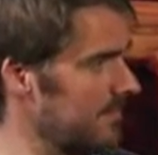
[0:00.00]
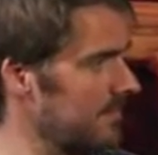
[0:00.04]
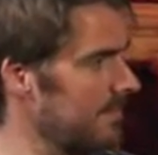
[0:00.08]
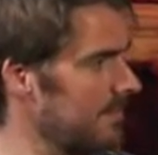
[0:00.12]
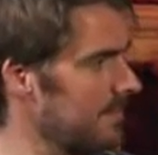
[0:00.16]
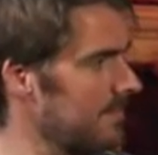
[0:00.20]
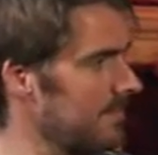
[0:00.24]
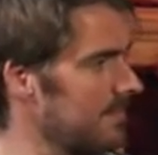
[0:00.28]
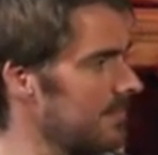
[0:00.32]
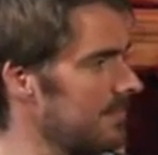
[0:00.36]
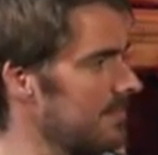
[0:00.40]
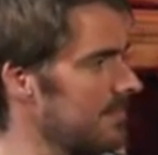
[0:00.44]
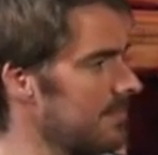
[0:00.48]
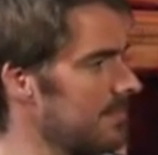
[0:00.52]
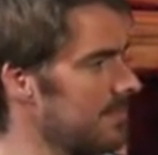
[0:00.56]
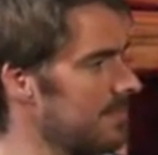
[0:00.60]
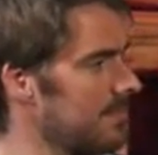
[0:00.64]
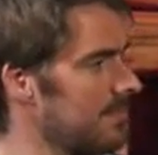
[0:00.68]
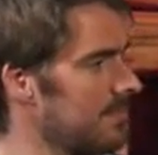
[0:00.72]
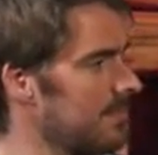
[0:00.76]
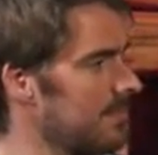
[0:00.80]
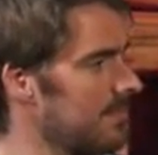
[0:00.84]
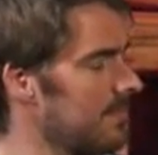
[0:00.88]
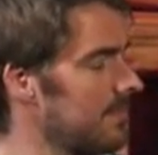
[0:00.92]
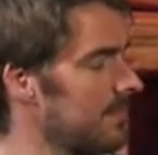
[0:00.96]

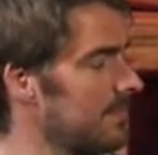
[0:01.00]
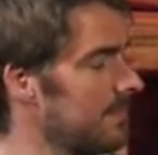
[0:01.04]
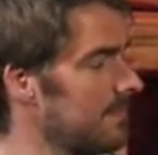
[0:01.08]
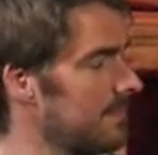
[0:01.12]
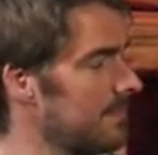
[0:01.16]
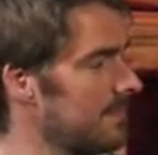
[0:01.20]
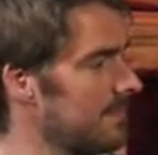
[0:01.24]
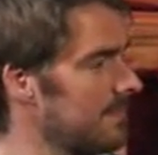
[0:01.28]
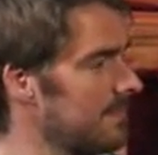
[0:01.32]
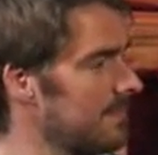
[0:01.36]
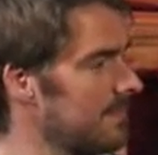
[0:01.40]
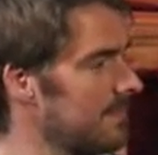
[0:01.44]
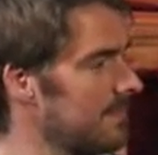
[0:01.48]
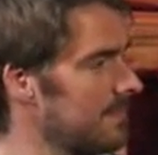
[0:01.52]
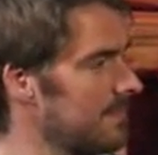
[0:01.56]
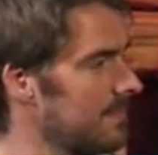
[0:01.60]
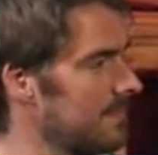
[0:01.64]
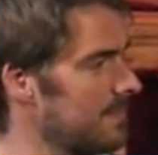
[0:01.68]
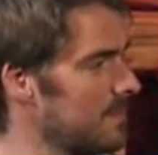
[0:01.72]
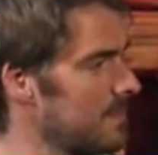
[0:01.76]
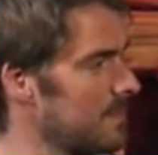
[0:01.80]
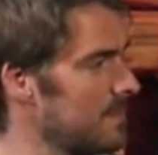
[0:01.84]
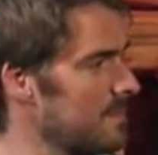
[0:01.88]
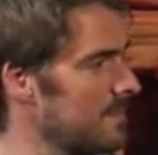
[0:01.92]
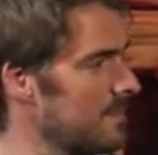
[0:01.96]

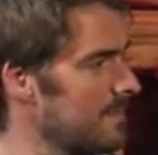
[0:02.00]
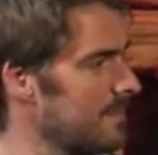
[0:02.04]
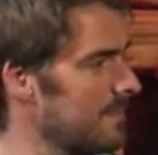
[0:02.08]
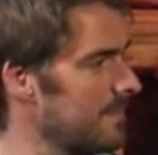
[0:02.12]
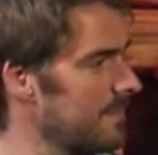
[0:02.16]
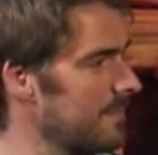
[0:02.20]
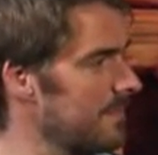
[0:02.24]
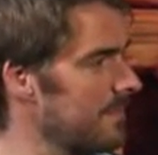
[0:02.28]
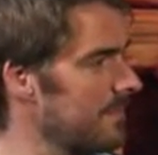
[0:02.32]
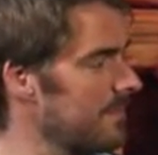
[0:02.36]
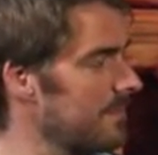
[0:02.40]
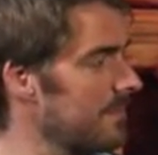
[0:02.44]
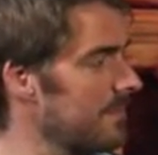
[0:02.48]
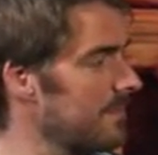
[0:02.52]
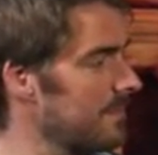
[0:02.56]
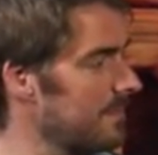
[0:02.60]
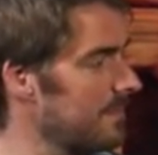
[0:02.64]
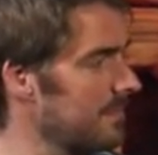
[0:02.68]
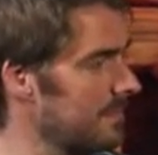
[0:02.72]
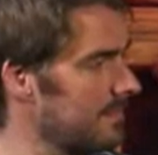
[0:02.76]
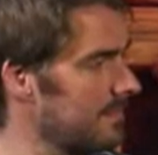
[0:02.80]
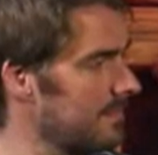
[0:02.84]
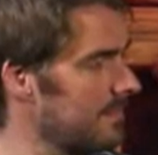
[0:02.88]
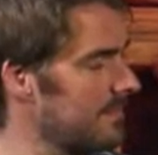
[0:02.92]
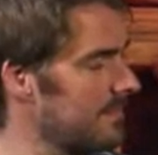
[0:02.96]

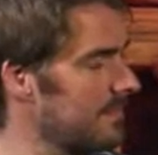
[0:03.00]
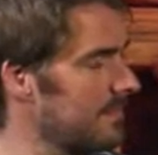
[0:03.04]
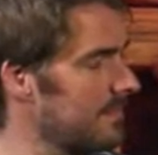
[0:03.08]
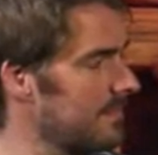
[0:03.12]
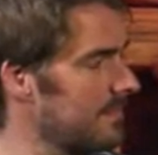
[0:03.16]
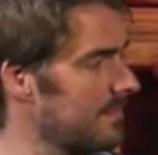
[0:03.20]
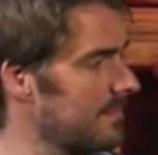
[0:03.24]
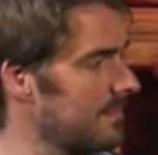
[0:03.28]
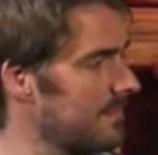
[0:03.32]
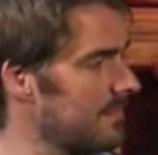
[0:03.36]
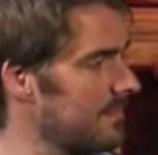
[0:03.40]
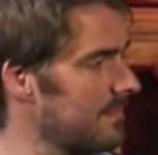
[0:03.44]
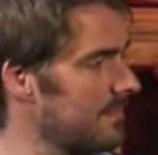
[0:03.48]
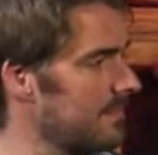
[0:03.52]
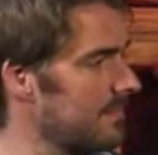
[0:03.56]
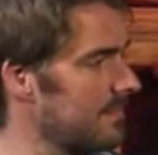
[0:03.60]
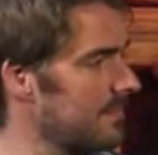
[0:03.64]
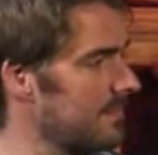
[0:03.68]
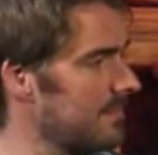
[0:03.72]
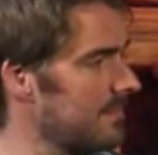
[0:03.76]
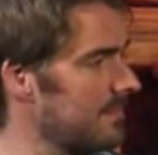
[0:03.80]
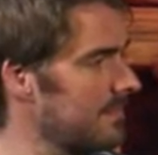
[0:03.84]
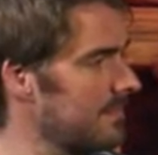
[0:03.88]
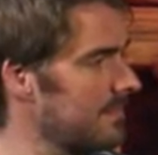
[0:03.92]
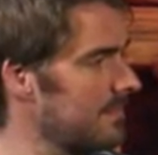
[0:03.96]

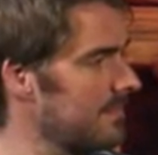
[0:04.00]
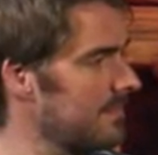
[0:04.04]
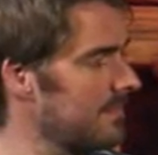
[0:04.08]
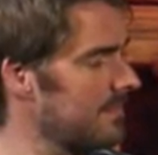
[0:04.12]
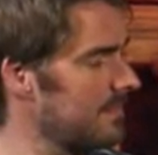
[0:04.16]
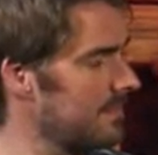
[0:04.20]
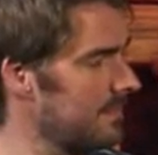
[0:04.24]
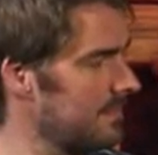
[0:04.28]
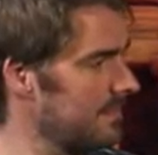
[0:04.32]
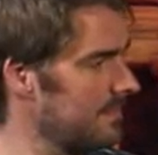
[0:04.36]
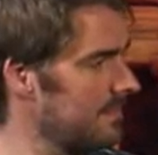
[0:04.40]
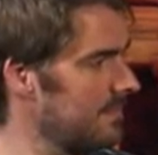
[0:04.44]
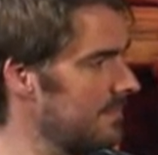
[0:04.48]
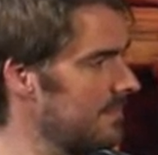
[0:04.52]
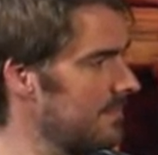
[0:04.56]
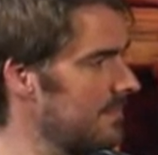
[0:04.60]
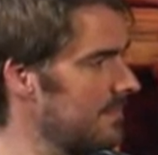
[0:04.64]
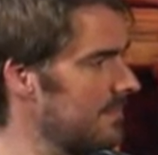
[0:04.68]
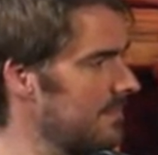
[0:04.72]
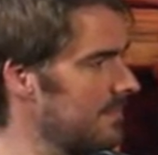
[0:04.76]
No words are spoken by the person on screen.